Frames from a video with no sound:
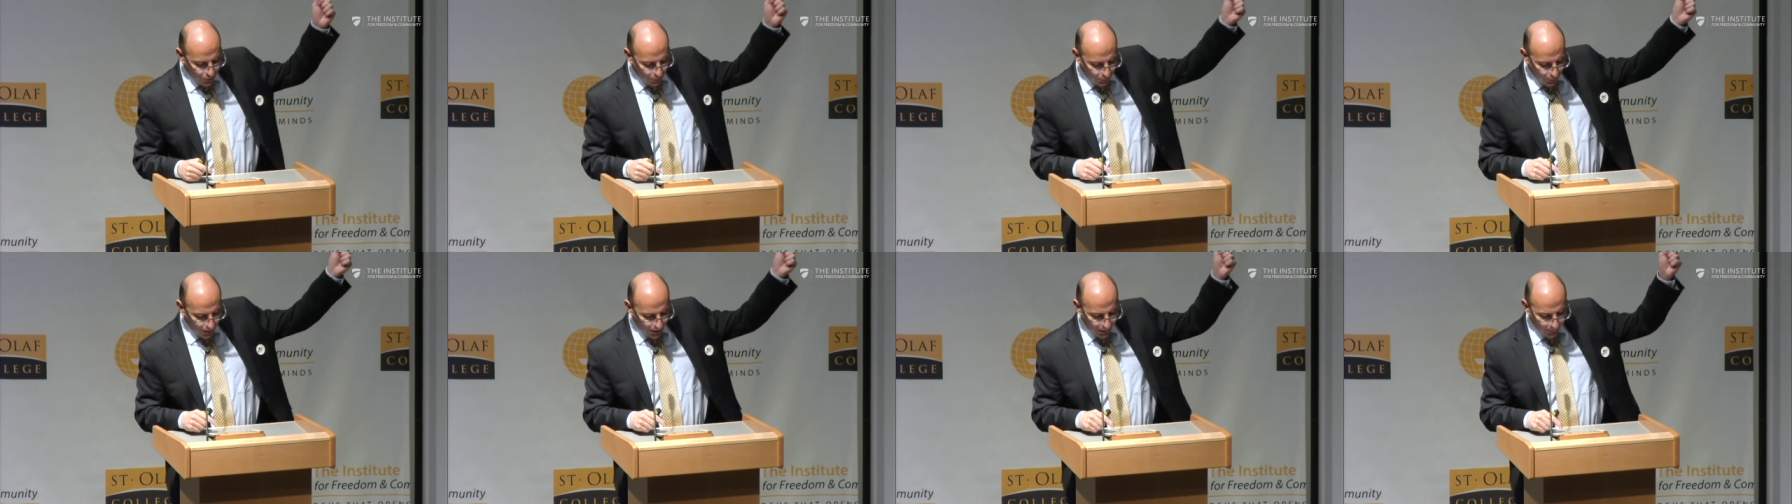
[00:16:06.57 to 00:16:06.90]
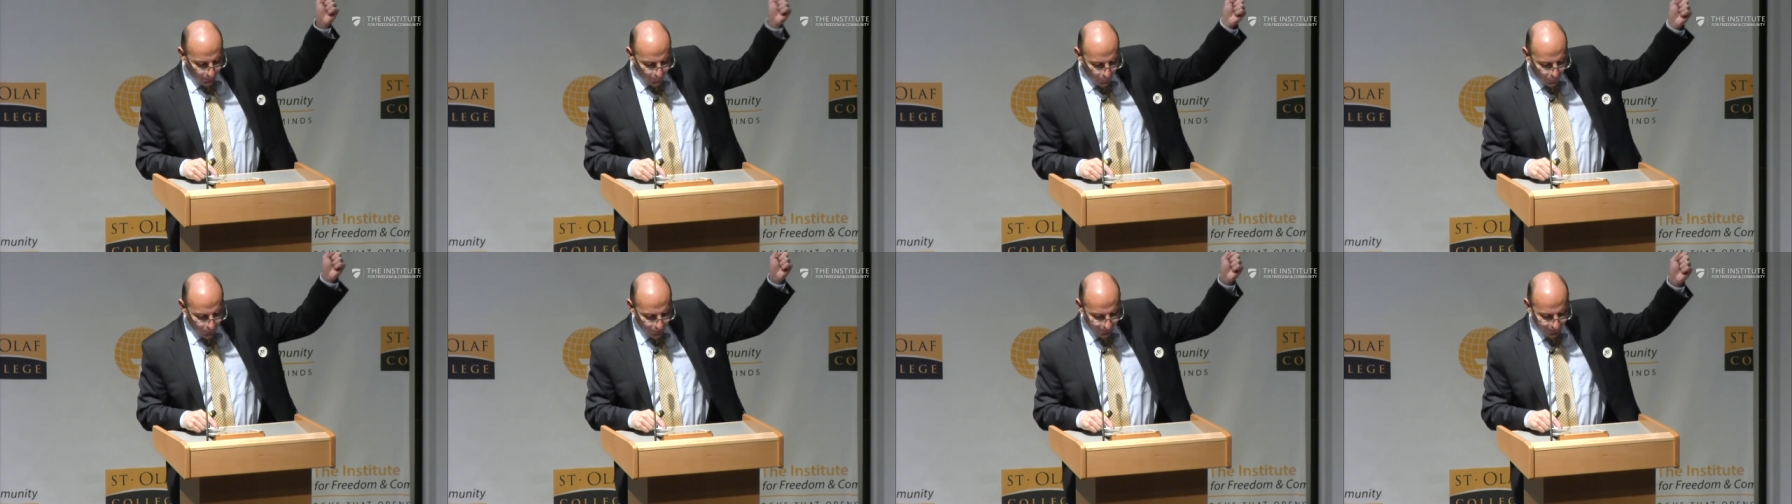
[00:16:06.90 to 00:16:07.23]
holy
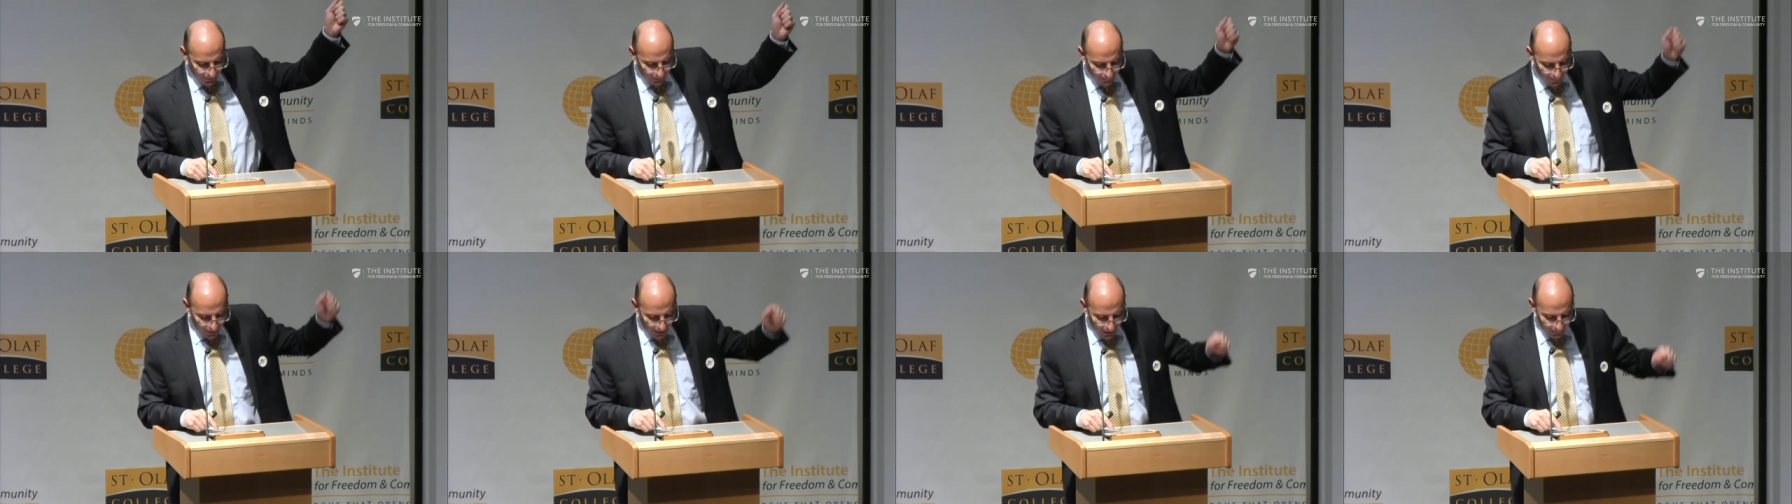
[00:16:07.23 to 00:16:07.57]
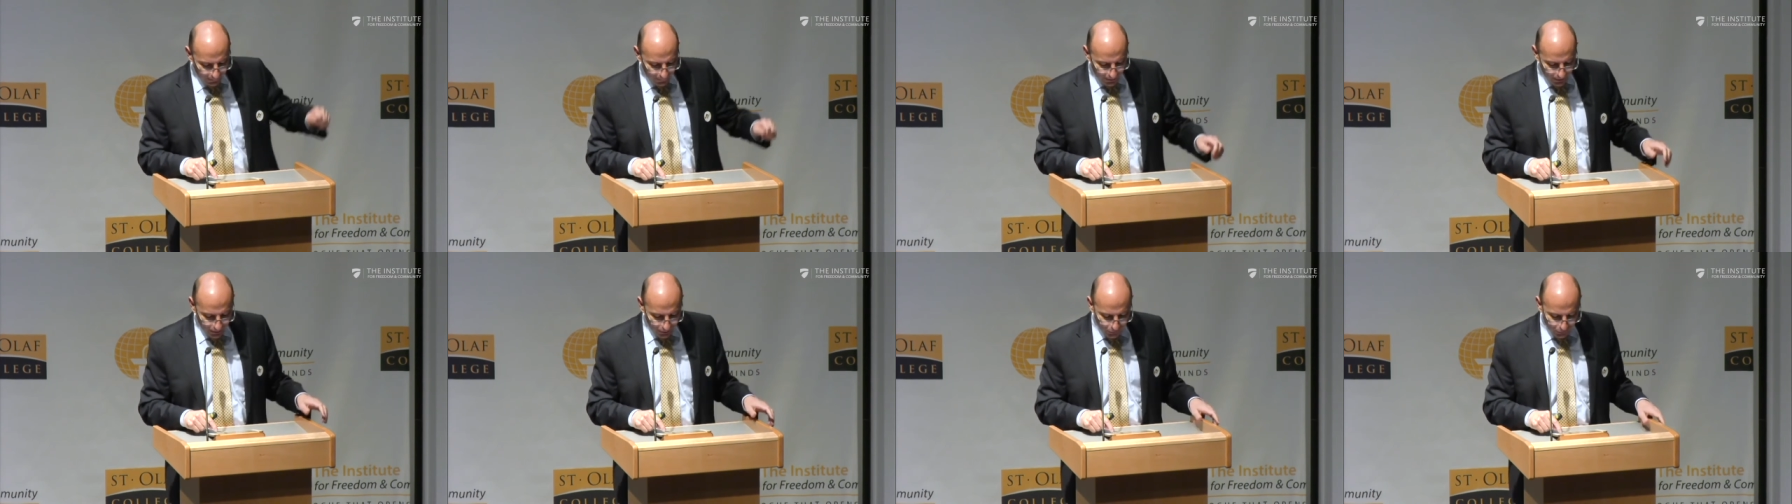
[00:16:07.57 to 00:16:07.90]
book, the
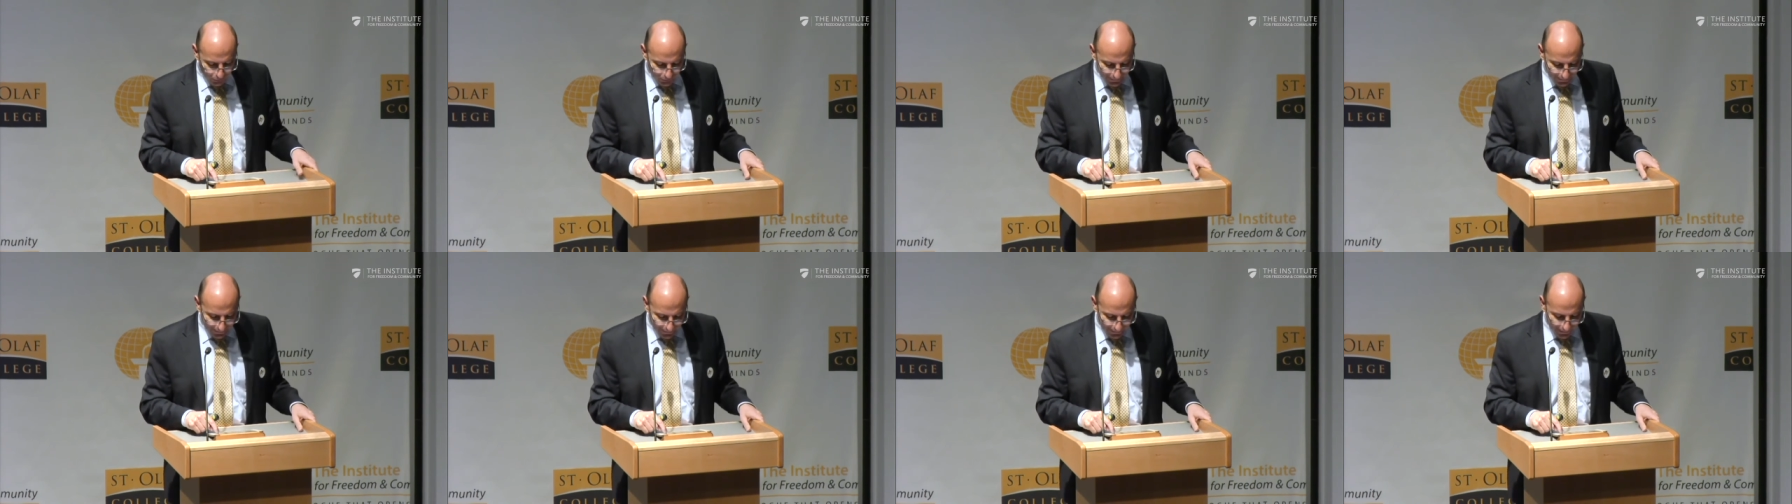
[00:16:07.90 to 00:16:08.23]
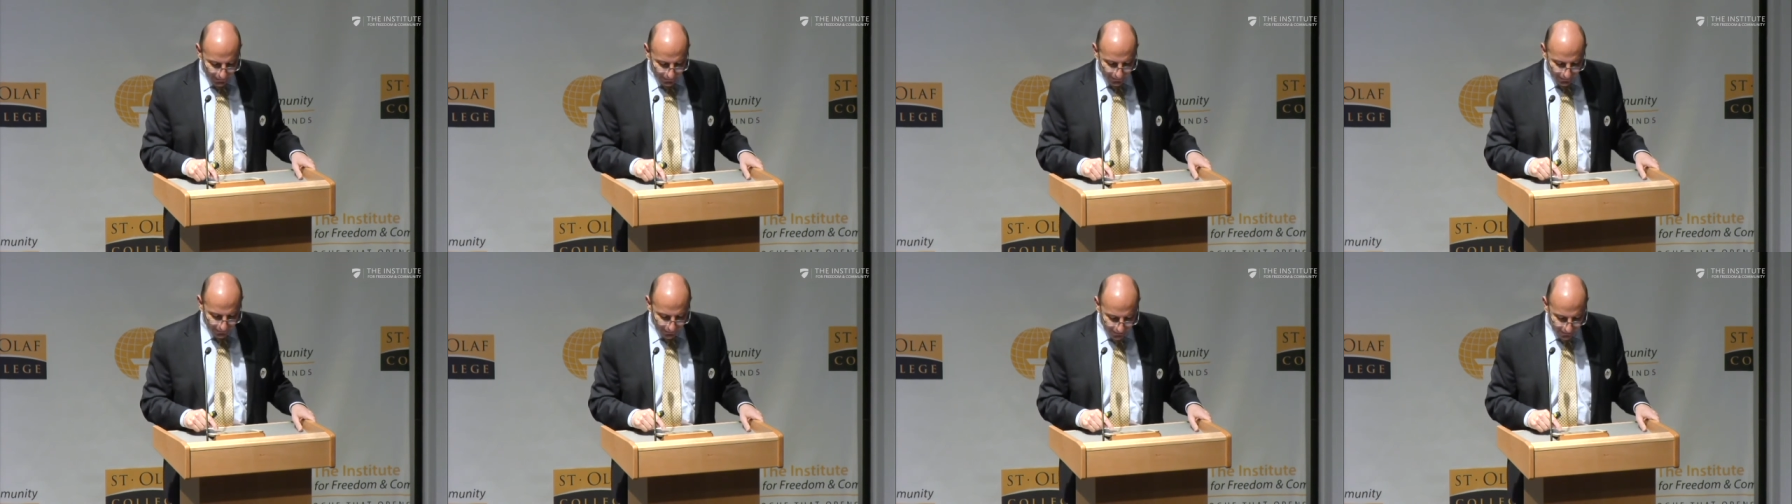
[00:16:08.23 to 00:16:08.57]
Bible,
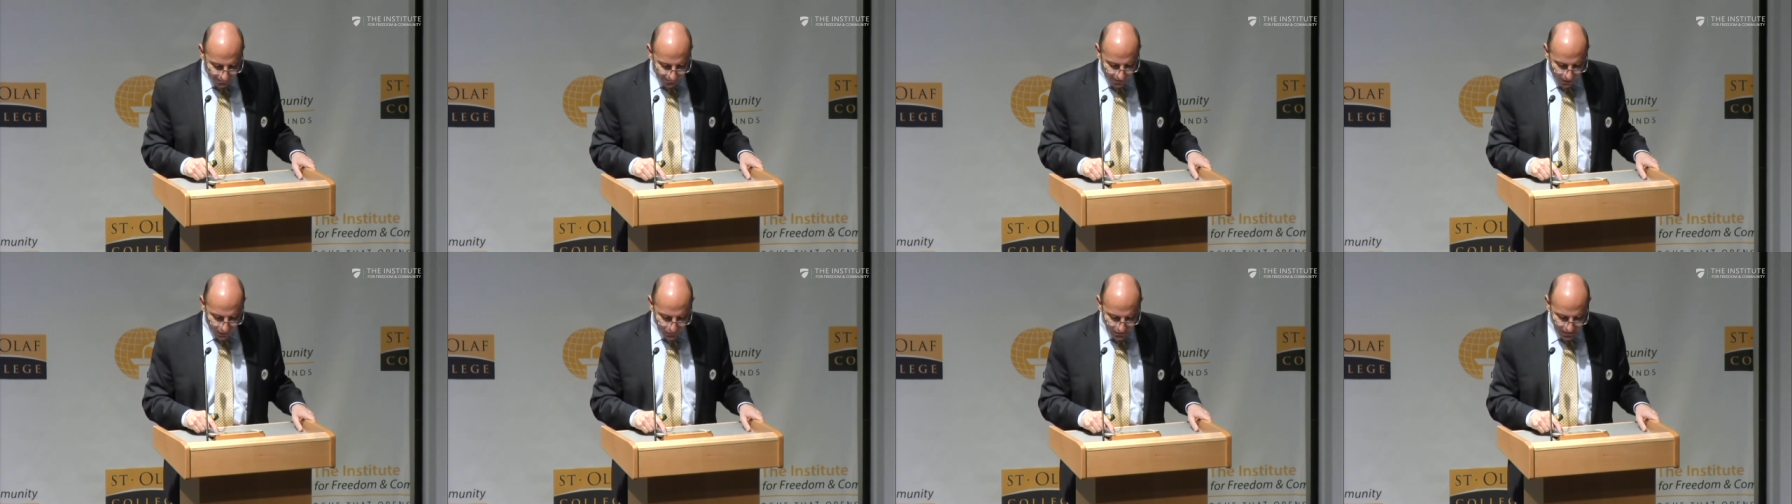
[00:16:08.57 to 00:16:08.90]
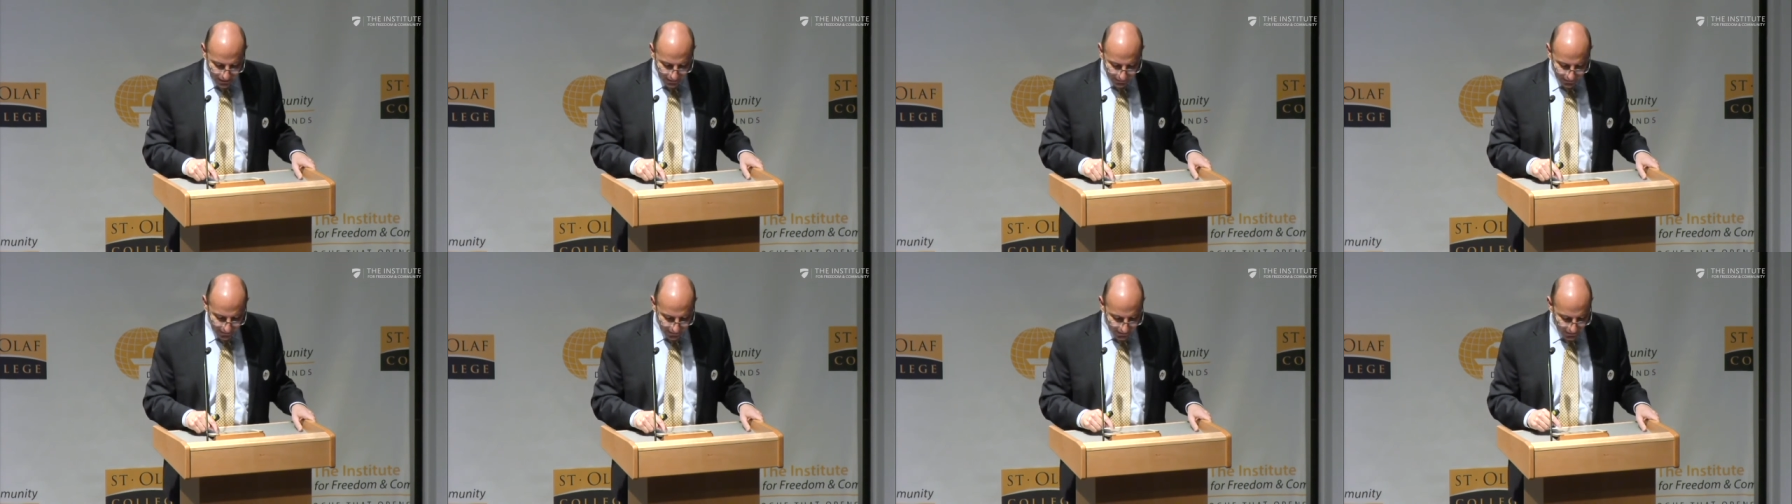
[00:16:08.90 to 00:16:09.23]
contained
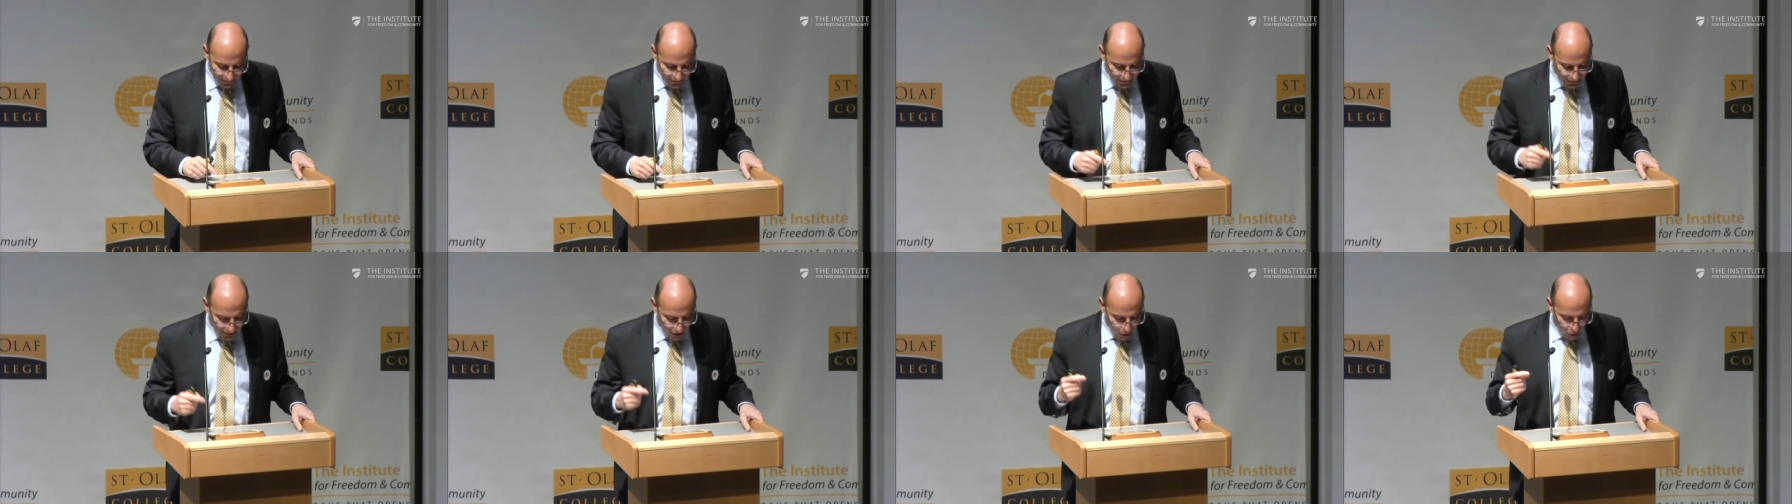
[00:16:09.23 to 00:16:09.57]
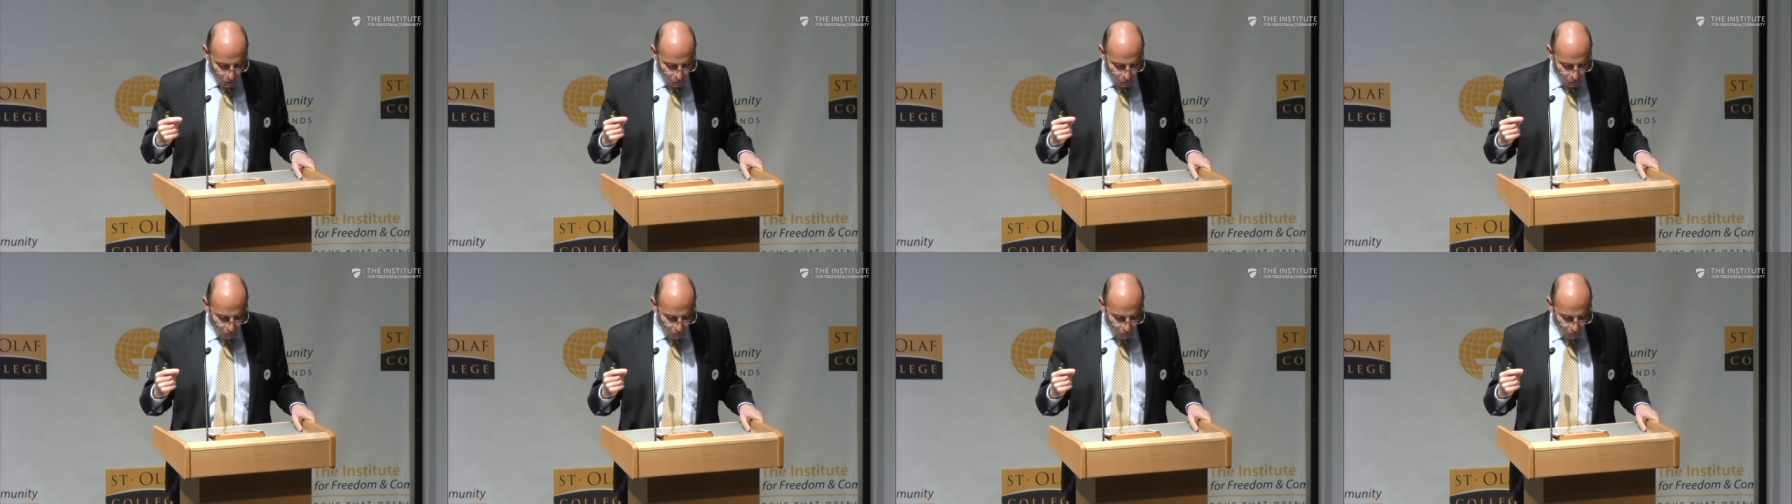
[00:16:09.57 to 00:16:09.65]
3,000 years